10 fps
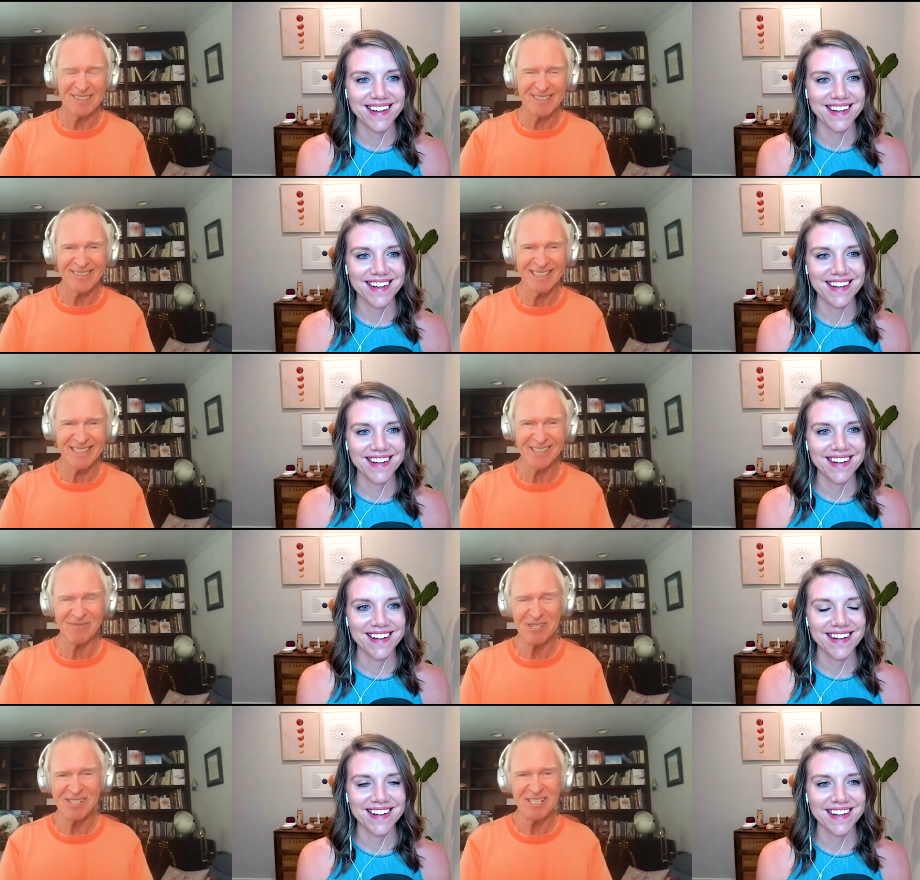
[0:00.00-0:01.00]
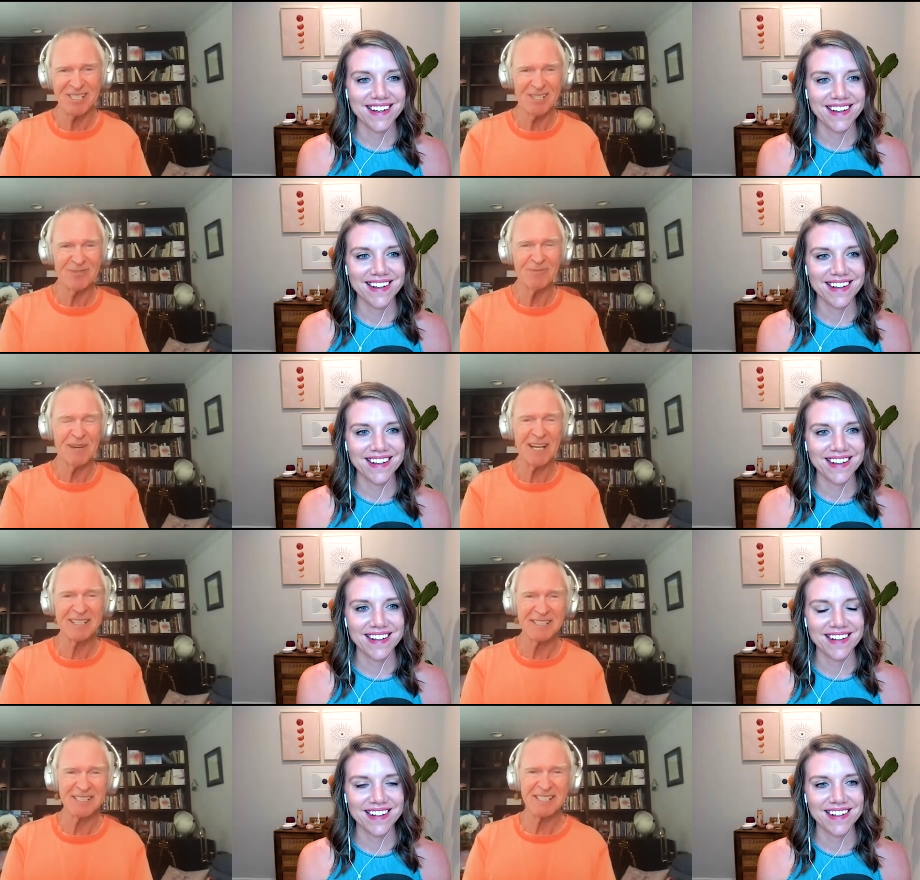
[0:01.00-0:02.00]
Speaker 1: the great musician from back in
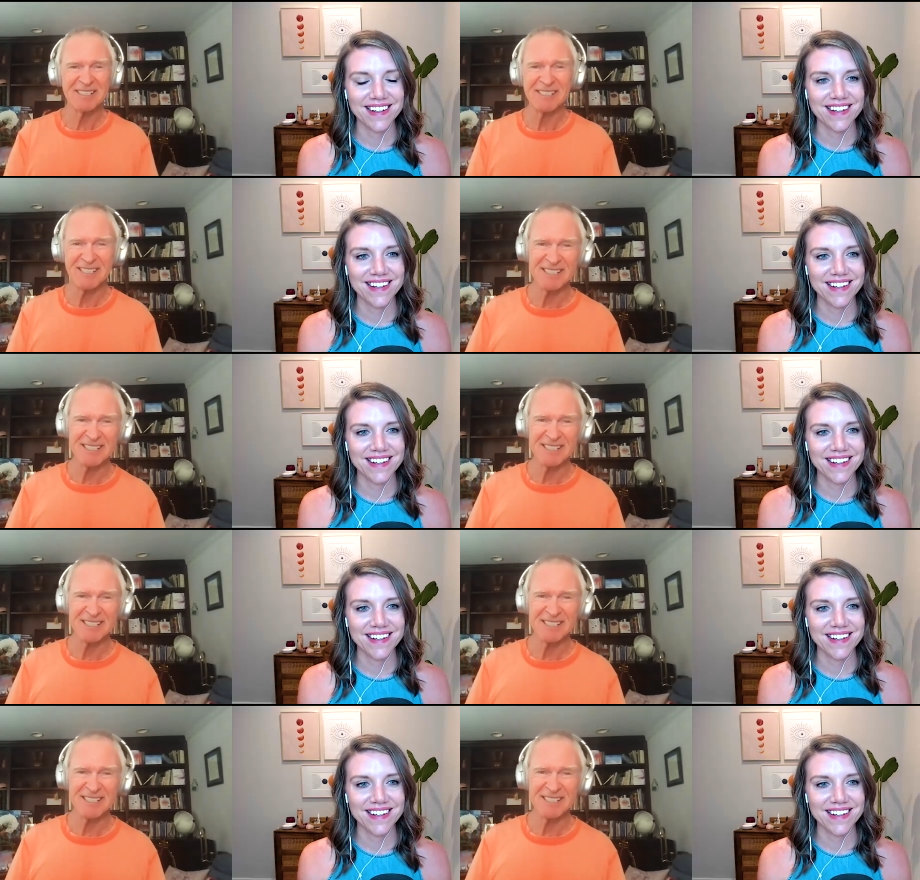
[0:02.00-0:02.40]
the 60s,